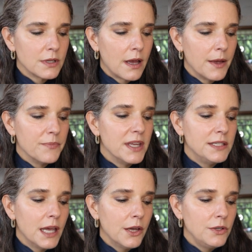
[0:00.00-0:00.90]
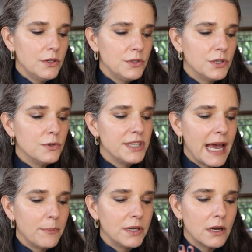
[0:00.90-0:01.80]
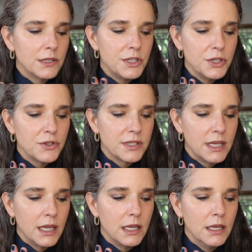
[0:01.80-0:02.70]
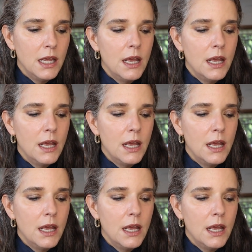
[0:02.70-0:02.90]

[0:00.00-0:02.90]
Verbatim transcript: um, they tell you to tap it onto your skin